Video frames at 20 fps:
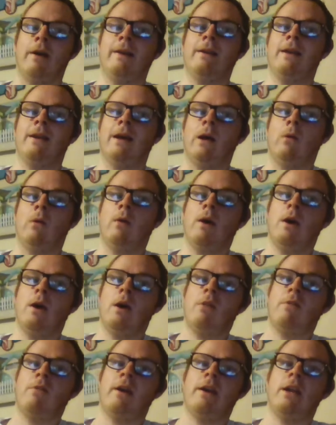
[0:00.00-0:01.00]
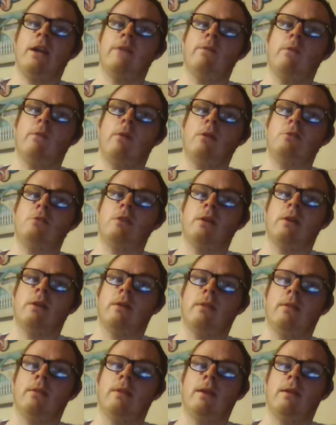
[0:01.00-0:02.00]
now. Thank you for
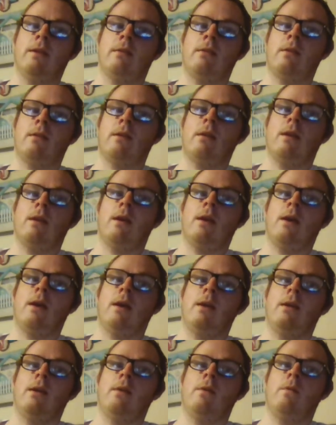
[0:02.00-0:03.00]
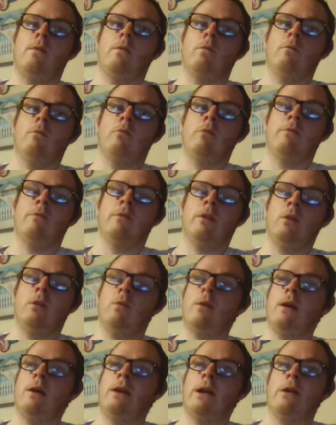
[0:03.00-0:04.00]
watching this
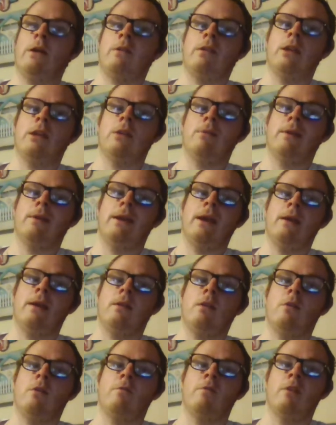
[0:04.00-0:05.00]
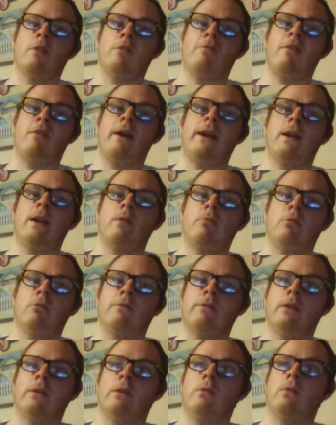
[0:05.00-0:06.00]
review and I'll see you again for the final
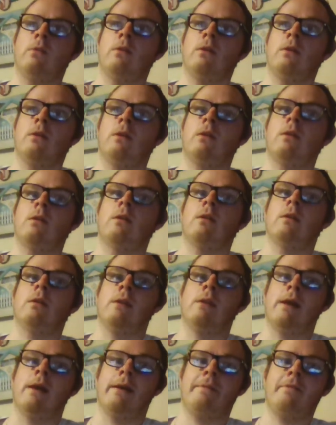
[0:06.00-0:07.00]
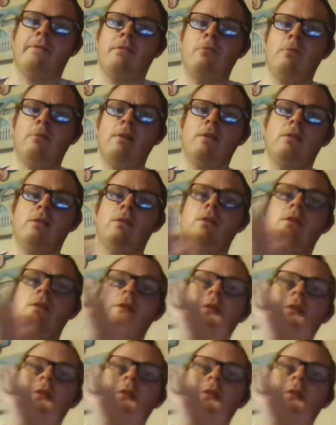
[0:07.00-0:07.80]
review next week.